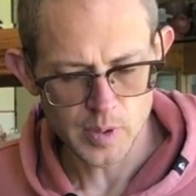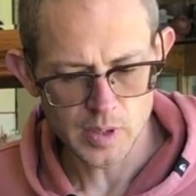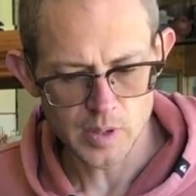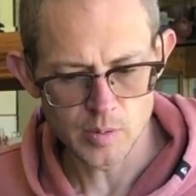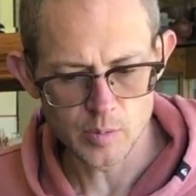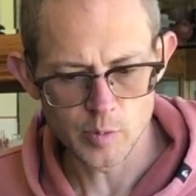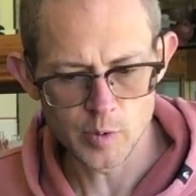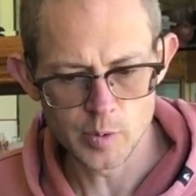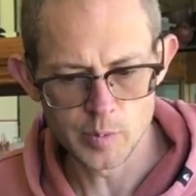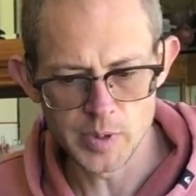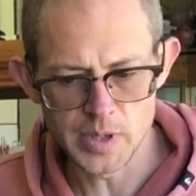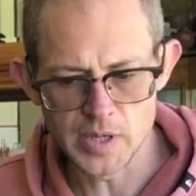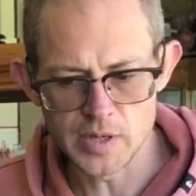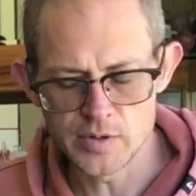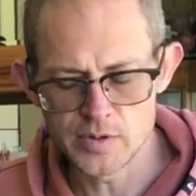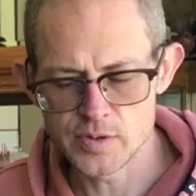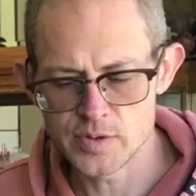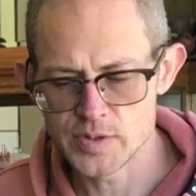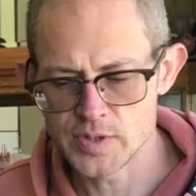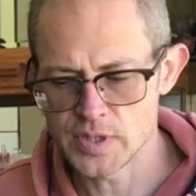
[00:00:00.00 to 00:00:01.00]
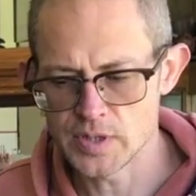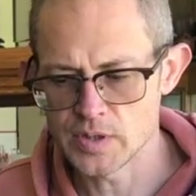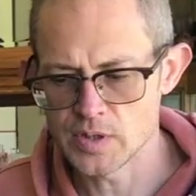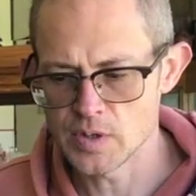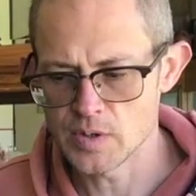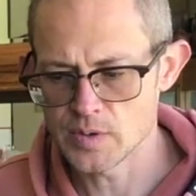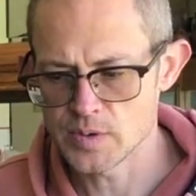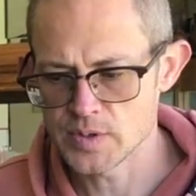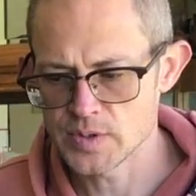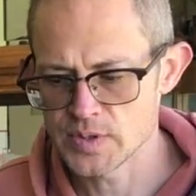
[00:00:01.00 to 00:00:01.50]
It will be interesting
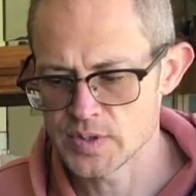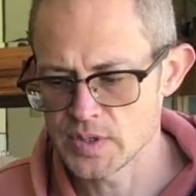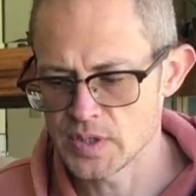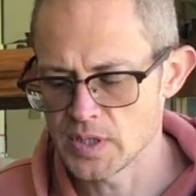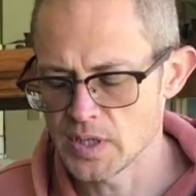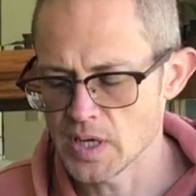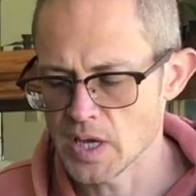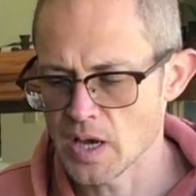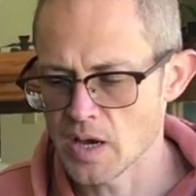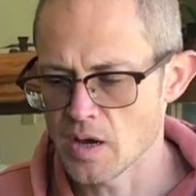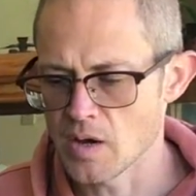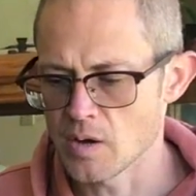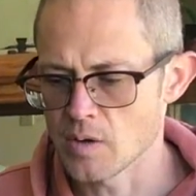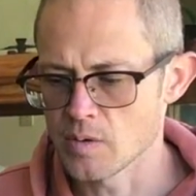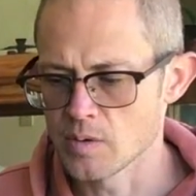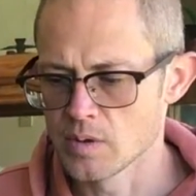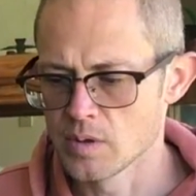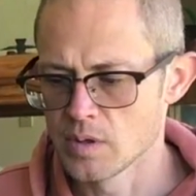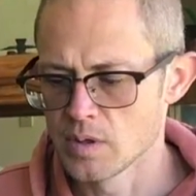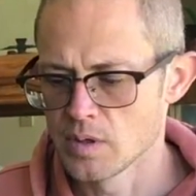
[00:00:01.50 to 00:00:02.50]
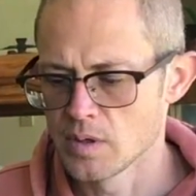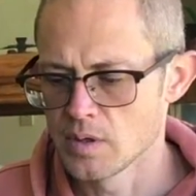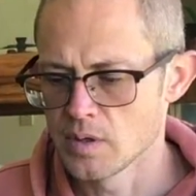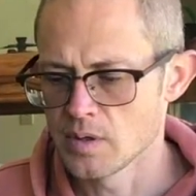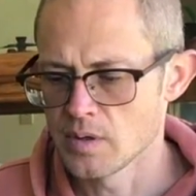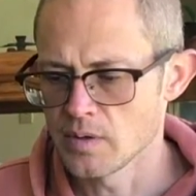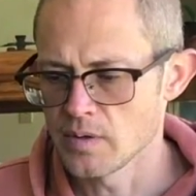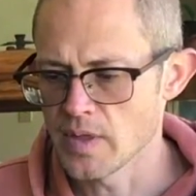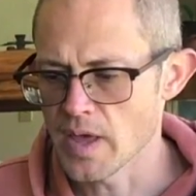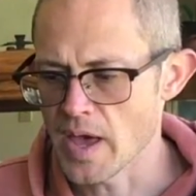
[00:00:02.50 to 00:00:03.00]
though to see how
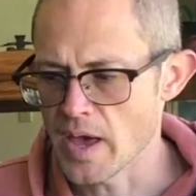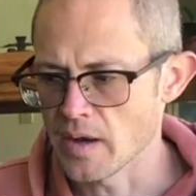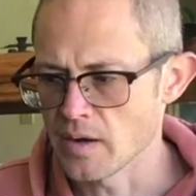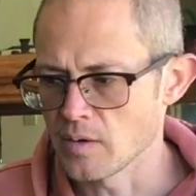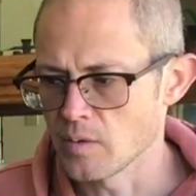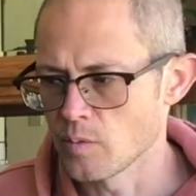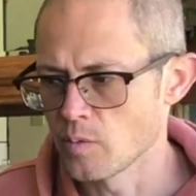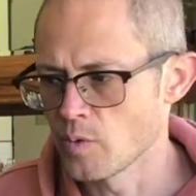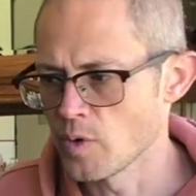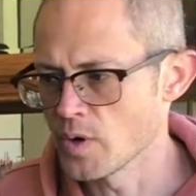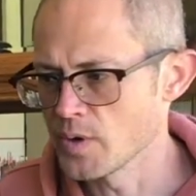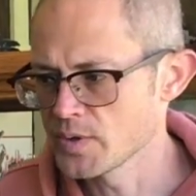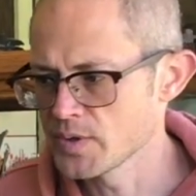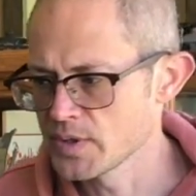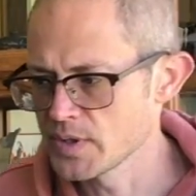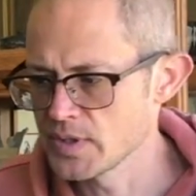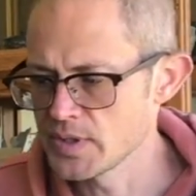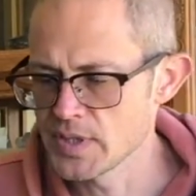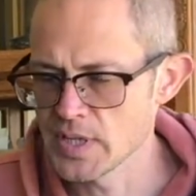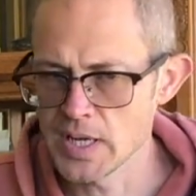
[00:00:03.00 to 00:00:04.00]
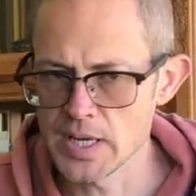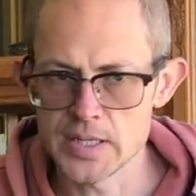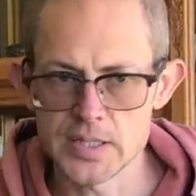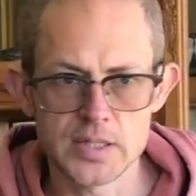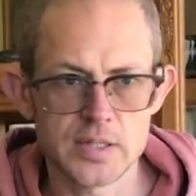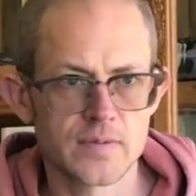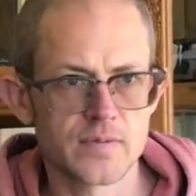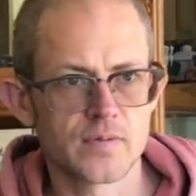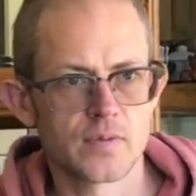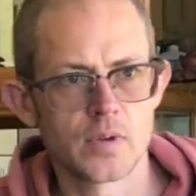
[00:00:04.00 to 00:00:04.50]
that roasted
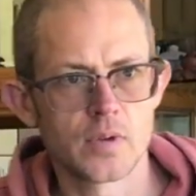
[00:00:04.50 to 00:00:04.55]
taste,